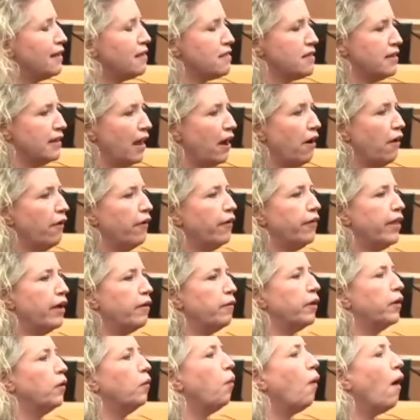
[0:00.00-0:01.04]
in the scenario
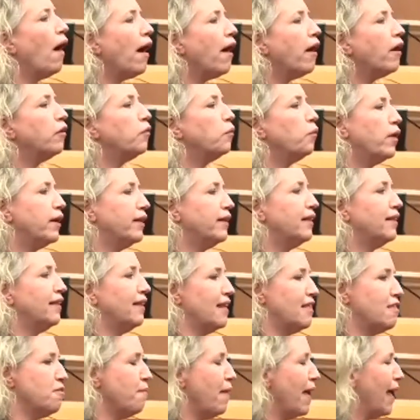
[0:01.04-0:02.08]
that required what
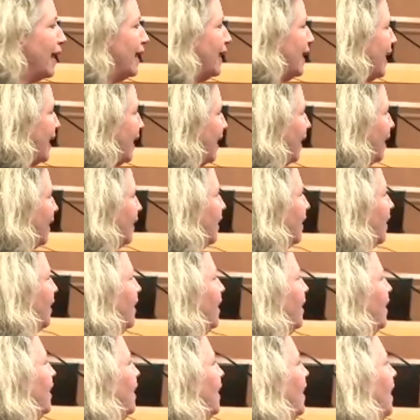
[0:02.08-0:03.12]
this man did.
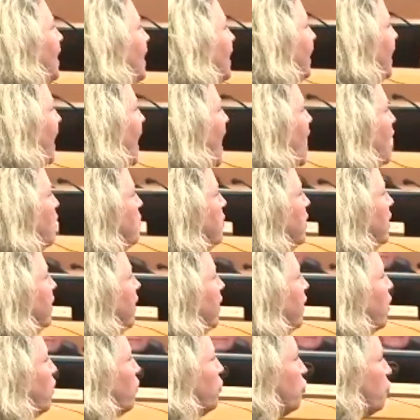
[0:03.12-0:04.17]
At Academy,
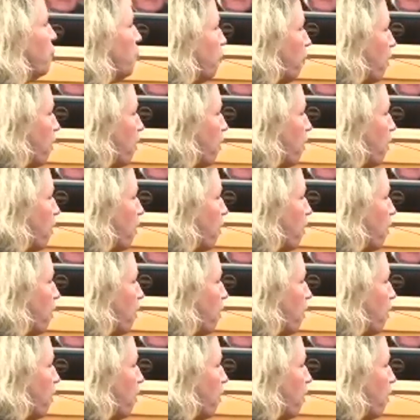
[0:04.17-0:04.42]
they go through